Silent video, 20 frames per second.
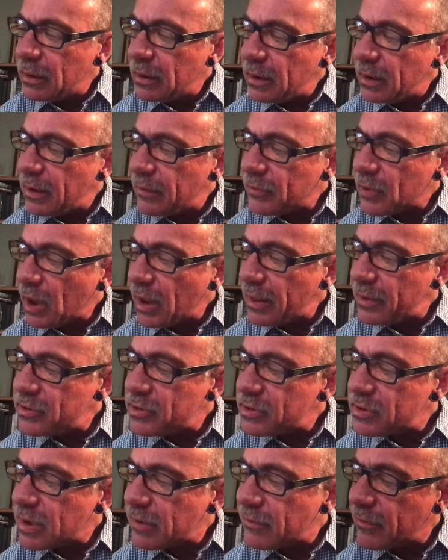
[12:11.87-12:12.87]
If
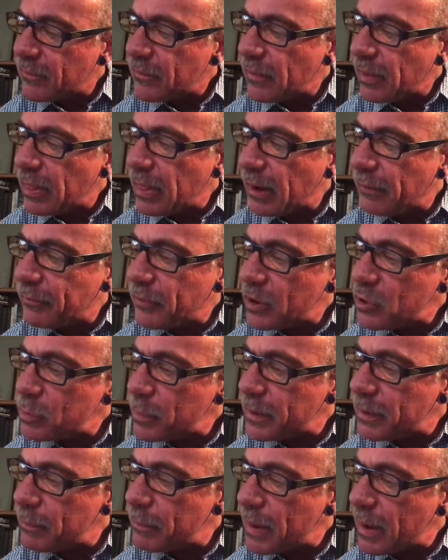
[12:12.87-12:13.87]
colleges give a
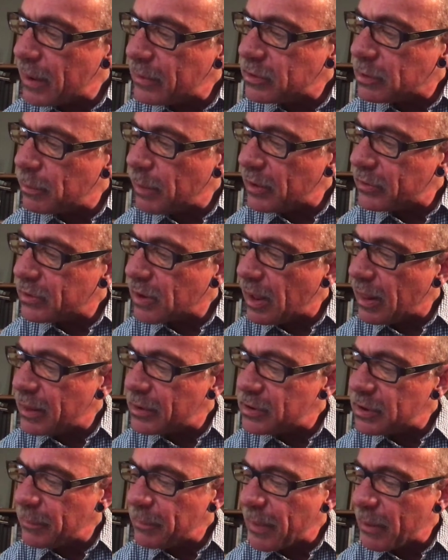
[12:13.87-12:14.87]
freshman a basketball
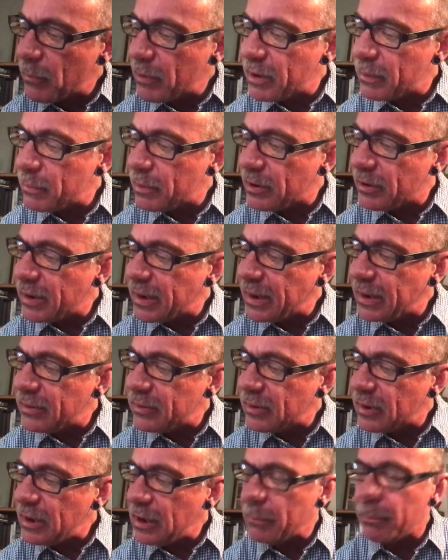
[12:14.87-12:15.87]
scholarship, they want him earning his
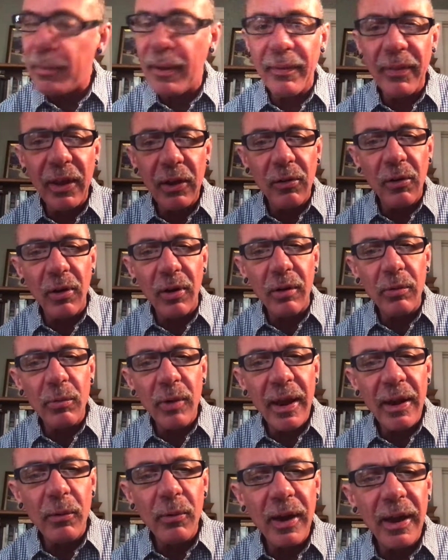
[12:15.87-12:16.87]
keep on the court
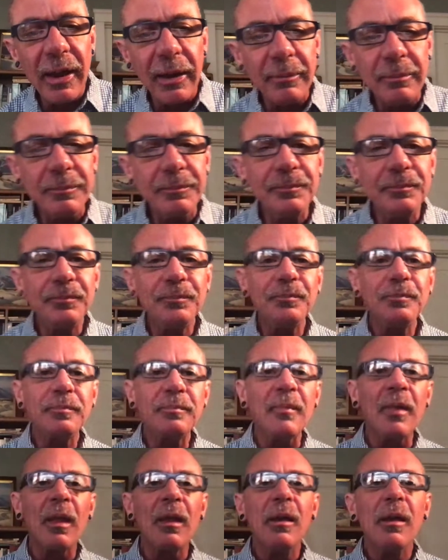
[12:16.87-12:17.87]
right away."
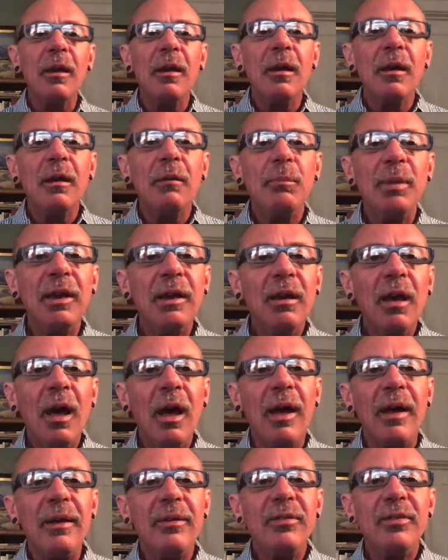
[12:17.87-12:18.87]

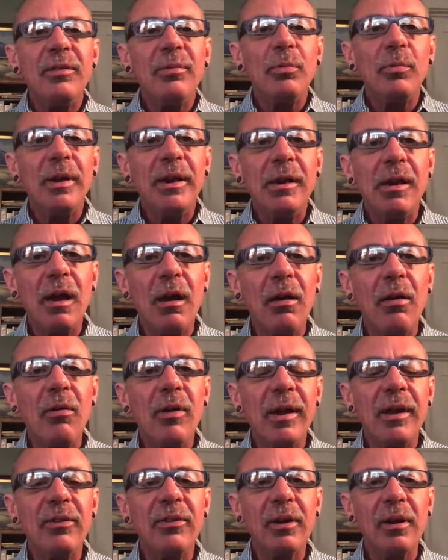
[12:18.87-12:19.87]
Because, we know,
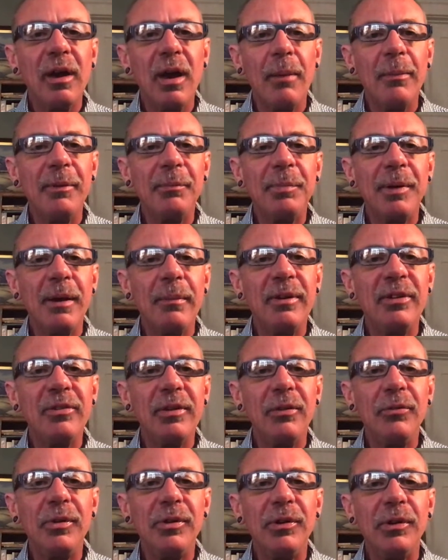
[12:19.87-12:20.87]
is a common premise
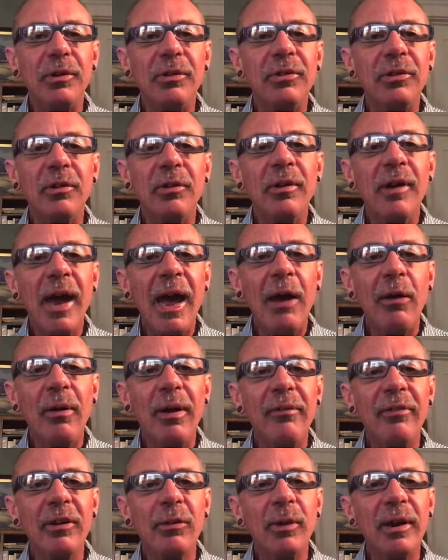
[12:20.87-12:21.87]
introducer.
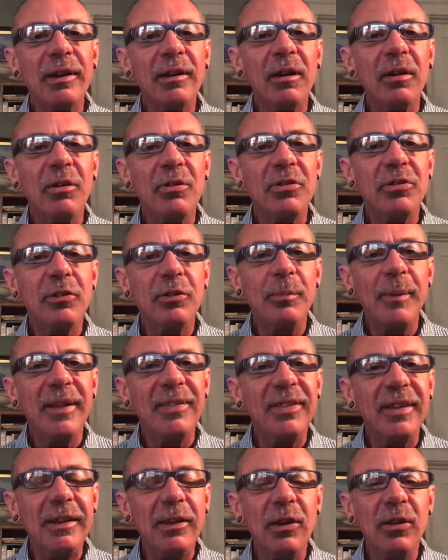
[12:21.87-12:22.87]
However, when Coach
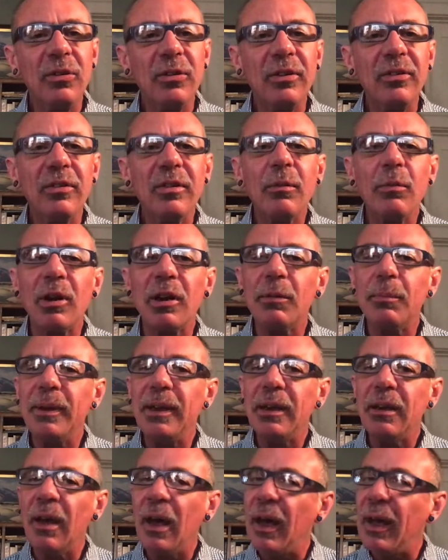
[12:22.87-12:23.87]
Smith uses the word
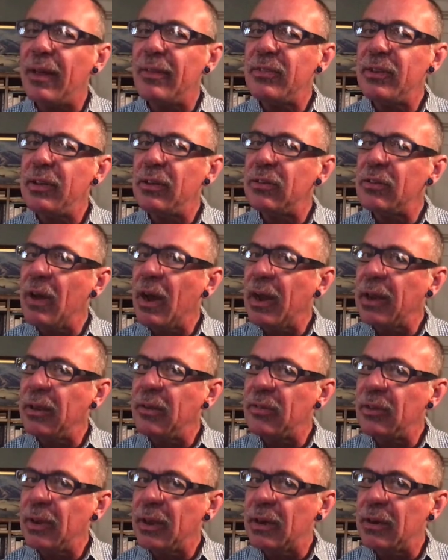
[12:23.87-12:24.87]
because, he's not
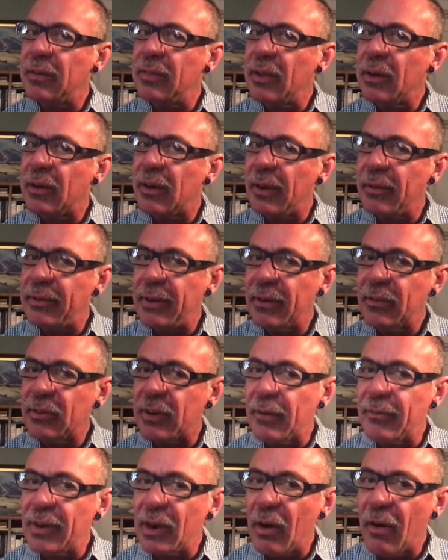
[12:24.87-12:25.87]
using it in the context
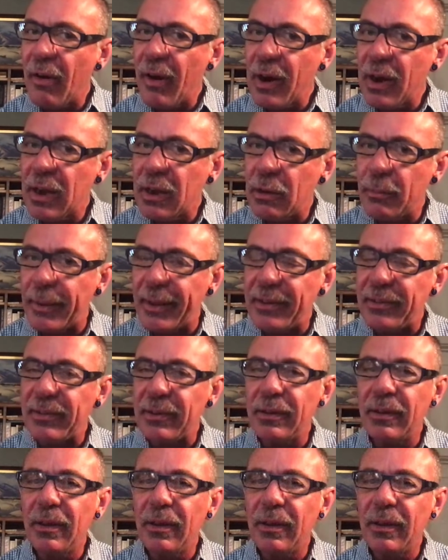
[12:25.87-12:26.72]
of an argument.